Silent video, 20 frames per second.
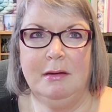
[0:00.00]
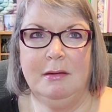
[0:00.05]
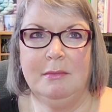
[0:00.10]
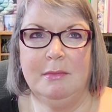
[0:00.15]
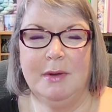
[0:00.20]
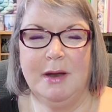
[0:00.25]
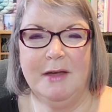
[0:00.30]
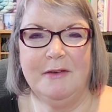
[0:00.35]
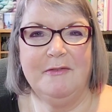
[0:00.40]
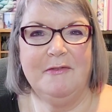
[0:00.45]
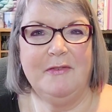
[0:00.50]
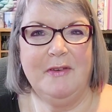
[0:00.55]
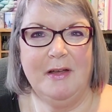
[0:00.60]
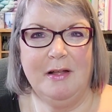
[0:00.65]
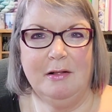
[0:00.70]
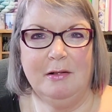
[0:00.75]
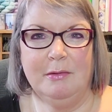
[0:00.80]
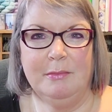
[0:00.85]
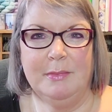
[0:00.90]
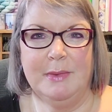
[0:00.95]
when I
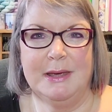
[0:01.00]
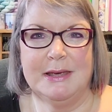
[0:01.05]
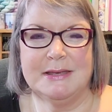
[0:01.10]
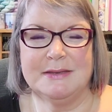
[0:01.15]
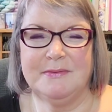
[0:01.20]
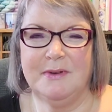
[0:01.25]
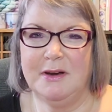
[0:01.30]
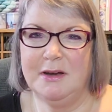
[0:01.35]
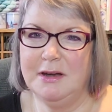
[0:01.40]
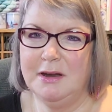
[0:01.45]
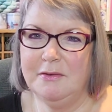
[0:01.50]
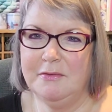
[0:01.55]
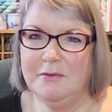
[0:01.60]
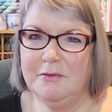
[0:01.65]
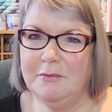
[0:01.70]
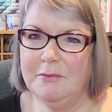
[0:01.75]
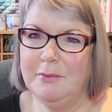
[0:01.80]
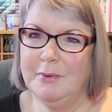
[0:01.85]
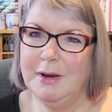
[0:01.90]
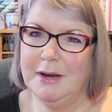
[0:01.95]
film is very
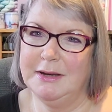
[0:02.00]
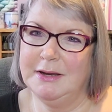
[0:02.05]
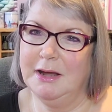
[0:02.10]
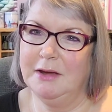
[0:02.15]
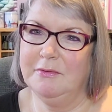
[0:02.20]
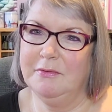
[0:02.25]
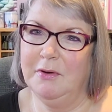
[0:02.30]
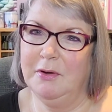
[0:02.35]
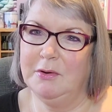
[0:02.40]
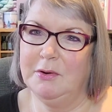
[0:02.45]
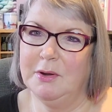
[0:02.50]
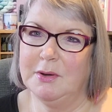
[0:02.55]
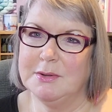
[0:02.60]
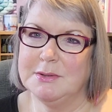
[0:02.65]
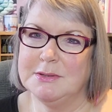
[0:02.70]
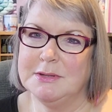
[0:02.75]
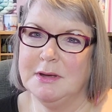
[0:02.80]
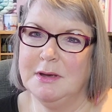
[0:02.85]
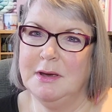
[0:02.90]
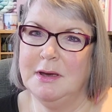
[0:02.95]
different from when I take
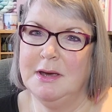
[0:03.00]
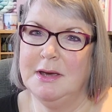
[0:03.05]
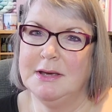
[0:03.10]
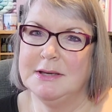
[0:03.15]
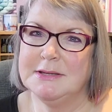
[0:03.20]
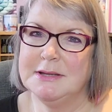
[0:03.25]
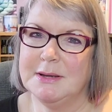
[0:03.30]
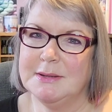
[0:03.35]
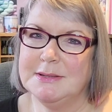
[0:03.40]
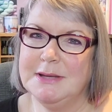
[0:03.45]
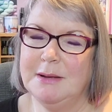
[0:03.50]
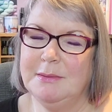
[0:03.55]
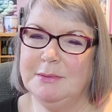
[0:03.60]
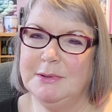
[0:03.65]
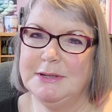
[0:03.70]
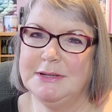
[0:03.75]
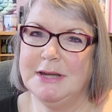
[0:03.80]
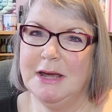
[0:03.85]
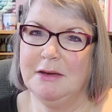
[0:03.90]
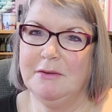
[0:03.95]
photos. So I was able
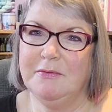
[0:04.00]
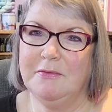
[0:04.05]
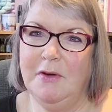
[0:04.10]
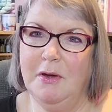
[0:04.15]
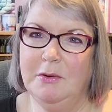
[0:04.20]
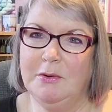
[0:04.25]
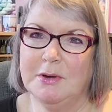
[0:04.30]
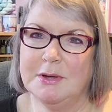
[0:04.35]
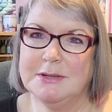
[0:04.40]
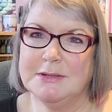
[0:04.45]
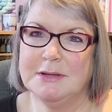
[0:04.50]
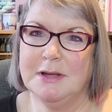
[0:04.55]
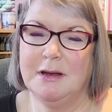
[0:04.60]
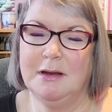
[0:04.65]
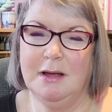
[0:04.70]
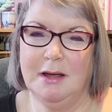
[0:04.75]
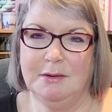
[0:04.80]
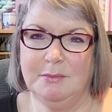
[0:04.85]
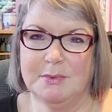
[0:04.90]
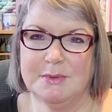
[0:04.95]
to take photos and the
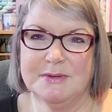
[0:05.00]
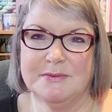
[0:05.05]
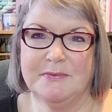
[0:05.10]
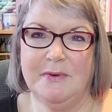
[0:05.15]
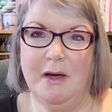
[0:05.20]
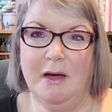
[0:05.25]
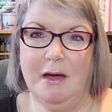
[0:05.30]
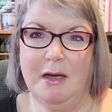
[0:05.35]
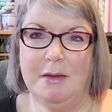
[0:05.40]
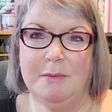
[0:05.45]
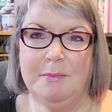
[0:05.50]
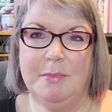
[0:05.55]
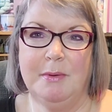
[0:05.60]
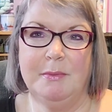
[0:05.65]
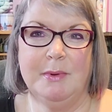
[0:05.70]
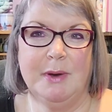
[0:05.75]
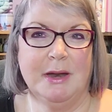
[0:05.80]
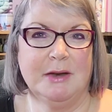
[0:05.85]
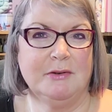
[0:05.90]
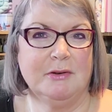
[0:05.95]
light was fine, but
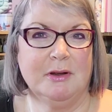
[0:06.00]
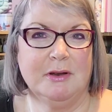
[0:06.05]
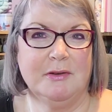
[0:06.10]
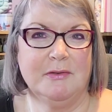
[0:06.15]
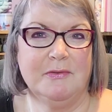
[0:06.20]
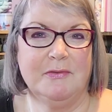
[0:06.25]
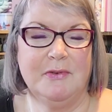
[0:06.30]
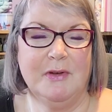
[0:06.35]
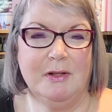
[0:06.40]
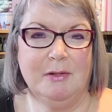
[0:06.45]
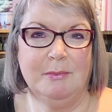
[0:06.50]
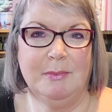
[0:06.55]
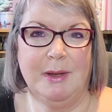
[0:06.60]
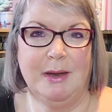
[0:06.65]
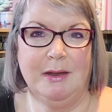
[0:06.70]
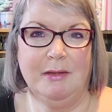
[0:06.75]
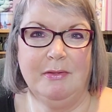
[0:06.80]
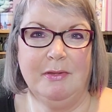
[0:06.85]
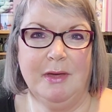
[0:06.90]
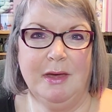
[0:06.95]
when I tried to film
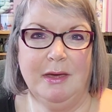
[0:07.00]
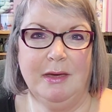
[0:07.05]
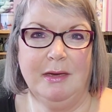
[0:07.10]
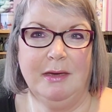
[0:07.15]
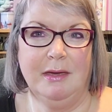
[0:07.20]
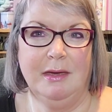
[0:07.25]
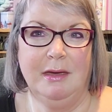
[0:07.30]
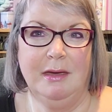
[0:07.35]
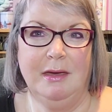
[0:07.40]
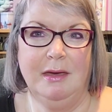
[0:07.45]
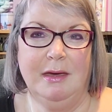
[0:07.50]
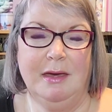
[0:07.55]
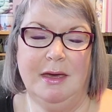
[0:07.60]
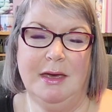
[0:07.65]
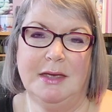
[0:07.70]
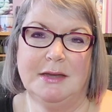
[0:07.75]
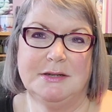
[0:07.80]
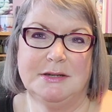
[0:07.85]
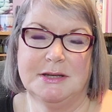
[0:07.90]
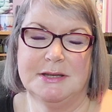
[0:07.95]
anything,
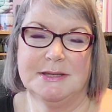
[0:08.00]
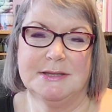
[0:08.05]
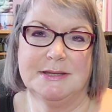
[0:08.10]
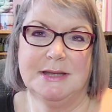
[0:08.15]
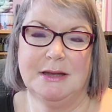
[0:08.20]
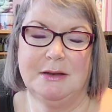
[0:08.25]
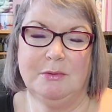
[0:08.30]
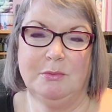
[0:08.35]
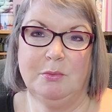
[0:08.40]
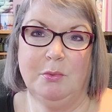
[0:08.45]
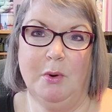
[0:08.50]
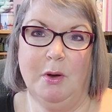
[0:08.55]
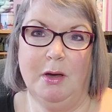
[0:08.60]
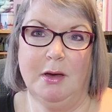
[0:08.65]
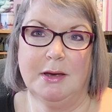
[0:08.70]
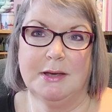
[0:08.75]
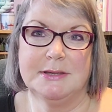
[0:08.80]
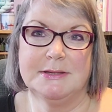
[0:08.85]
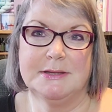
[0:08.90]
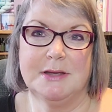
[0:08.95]
it just didn't
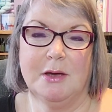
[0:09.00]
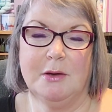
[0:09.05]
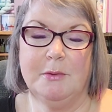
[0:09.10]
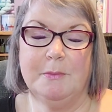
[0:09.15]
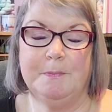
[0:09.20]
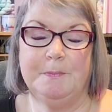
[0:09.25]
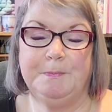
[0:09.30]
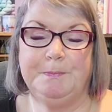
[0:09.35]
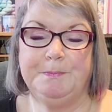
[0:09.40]
work. So